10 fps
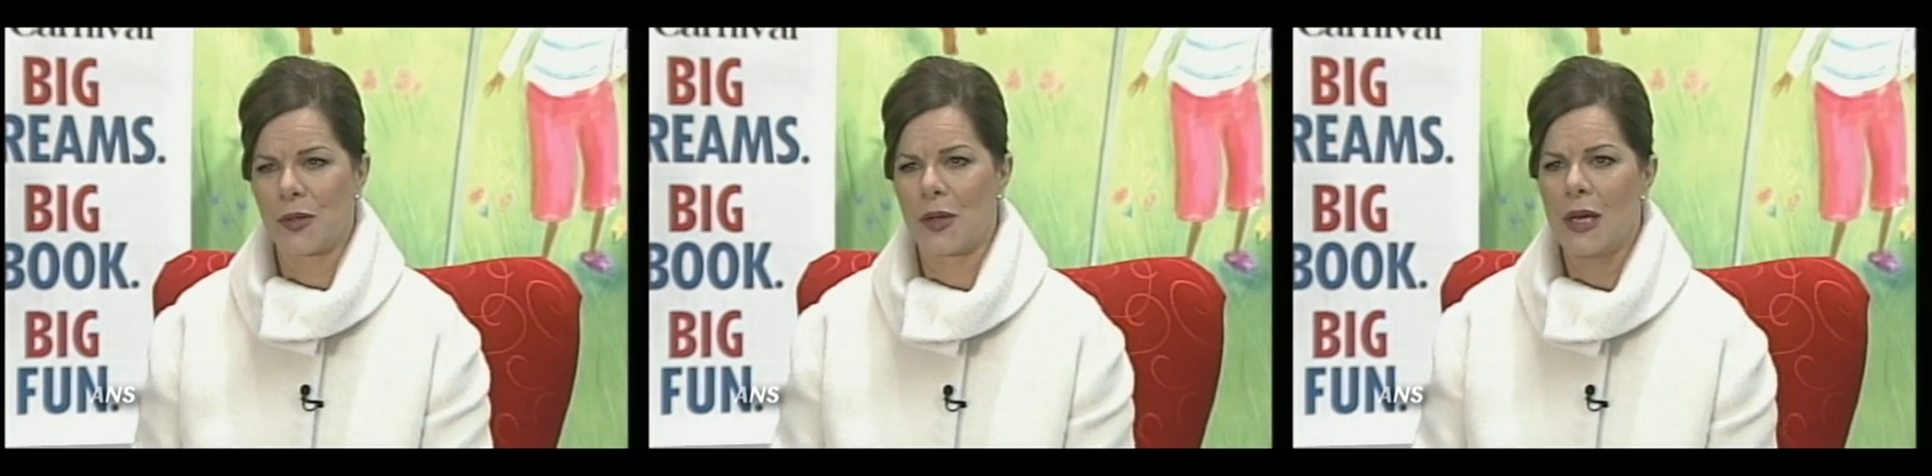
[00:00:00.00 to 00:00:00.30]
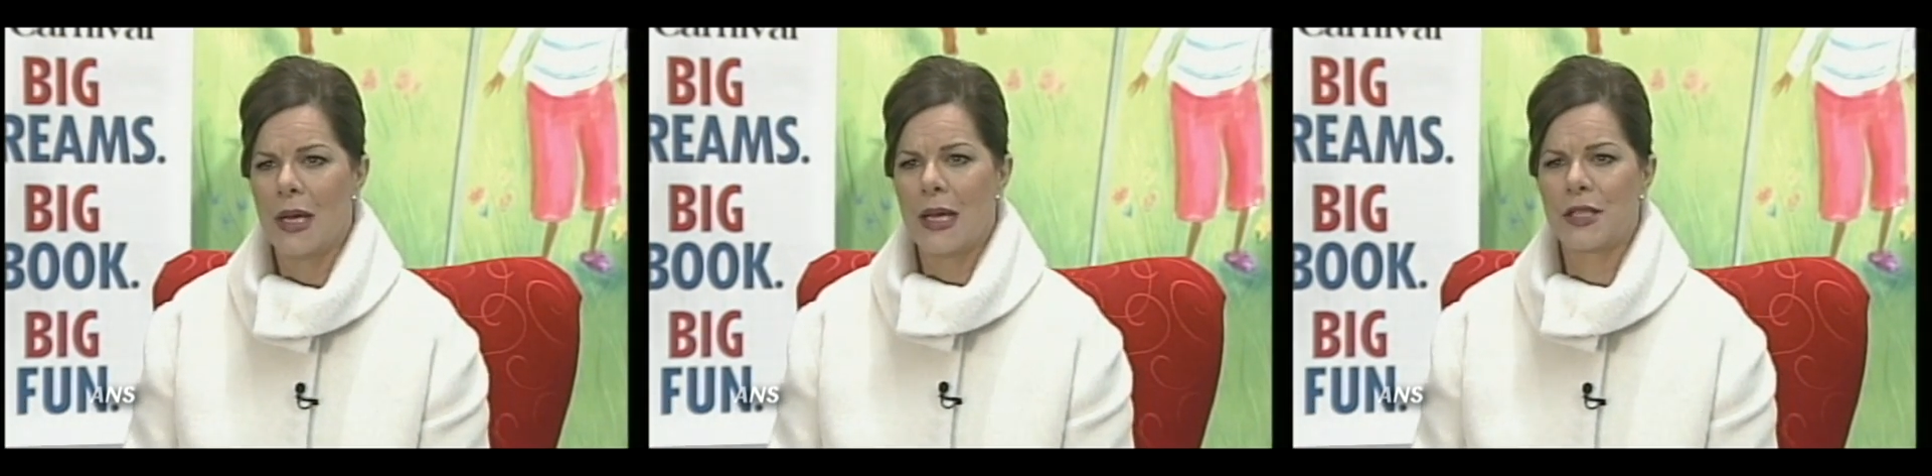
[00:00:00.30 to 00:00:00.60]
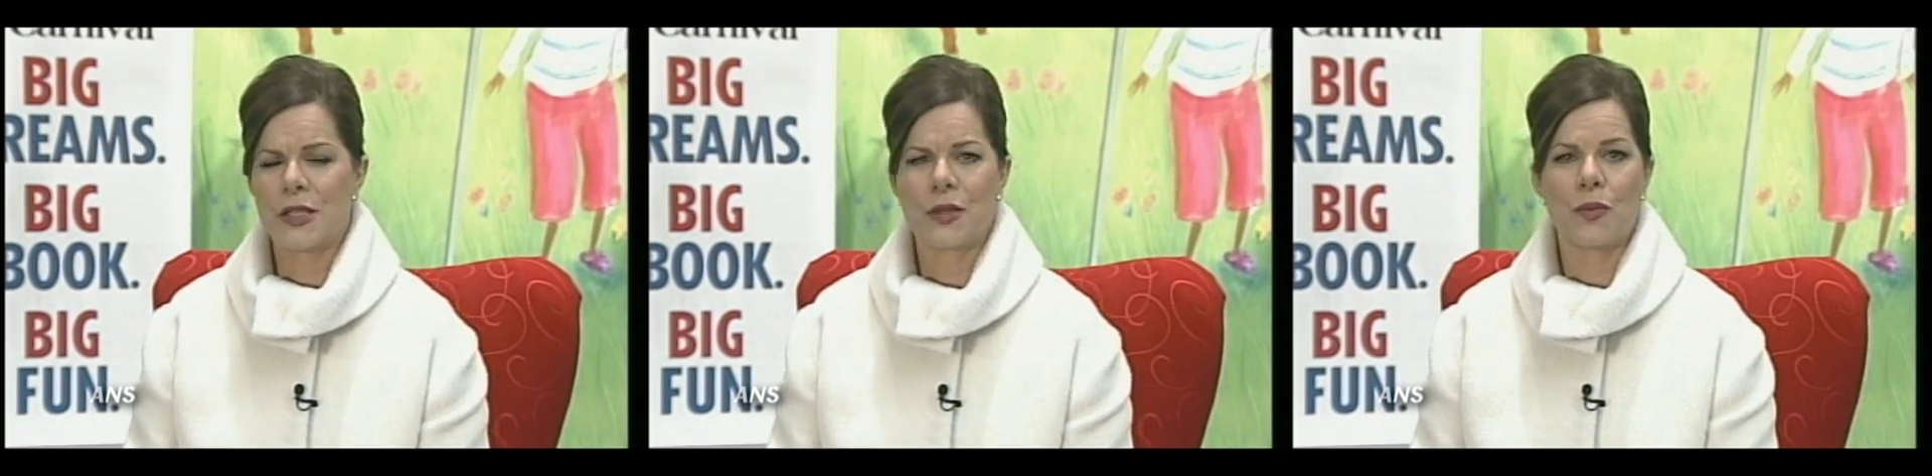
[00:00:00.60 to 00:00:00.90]
So
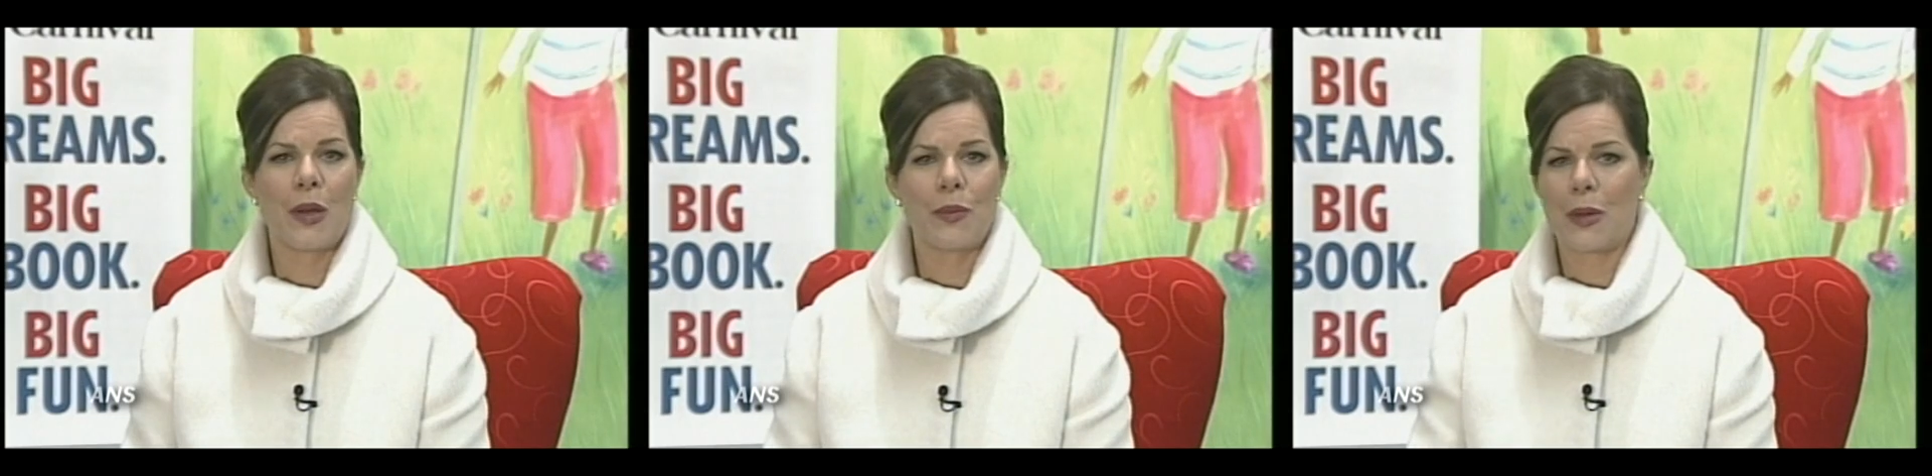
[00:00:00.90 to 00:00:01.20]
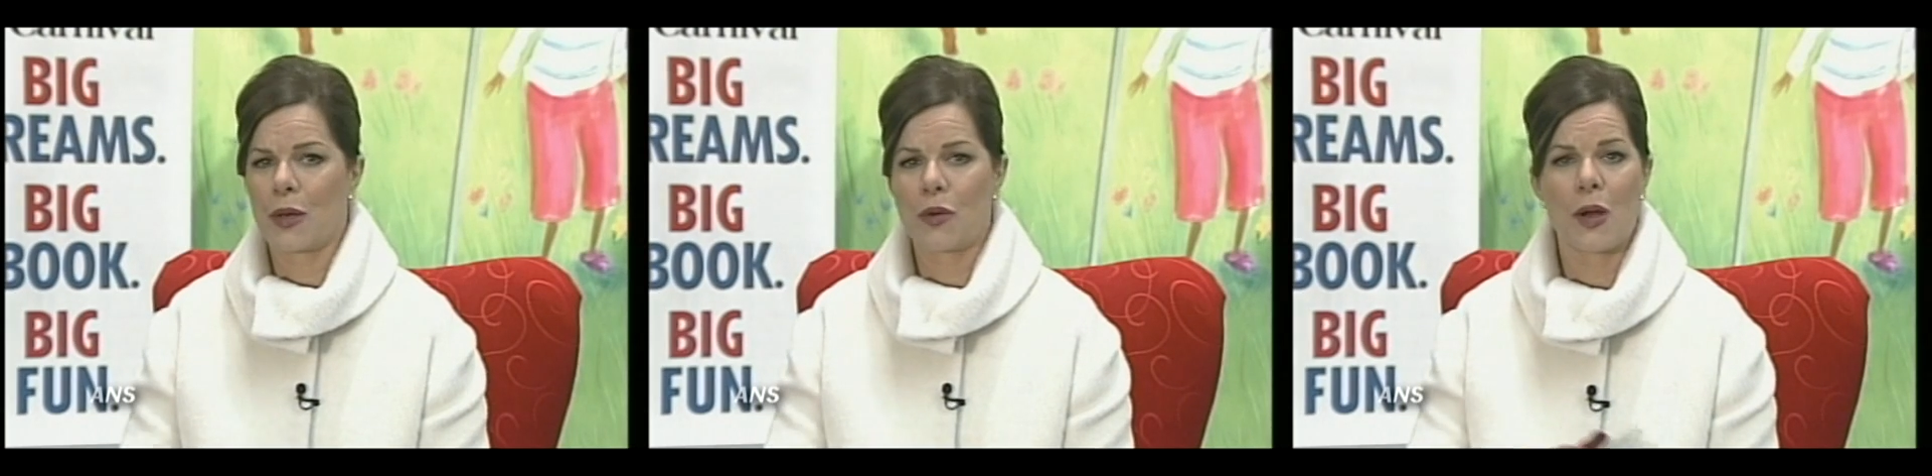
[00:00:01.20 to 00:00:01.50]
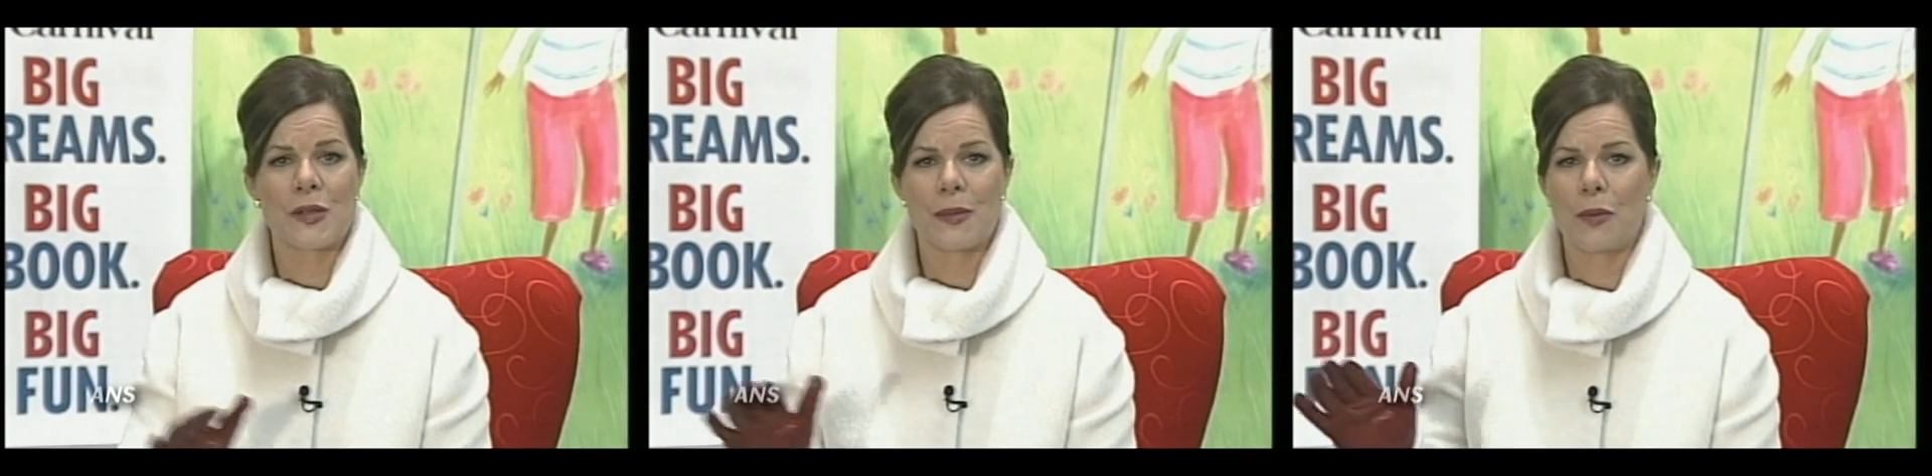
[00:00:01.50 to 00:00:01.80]
it's just a win-win
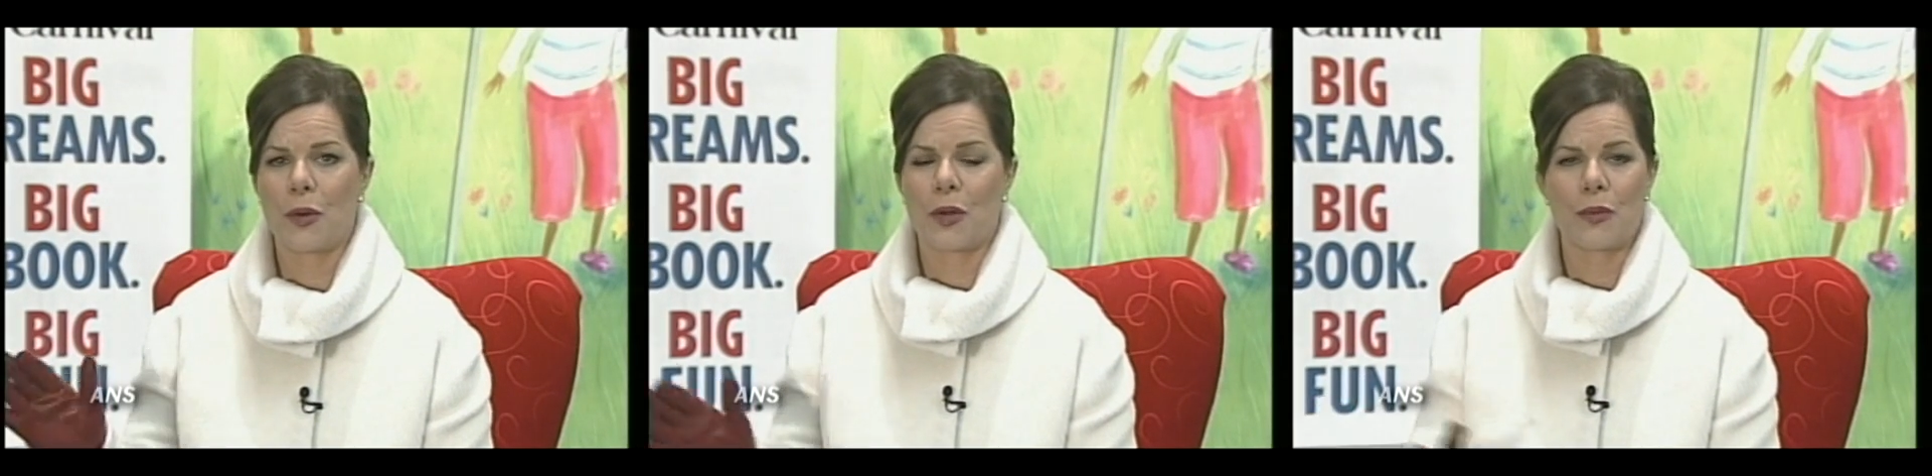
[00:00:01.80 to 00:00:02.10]
across the board.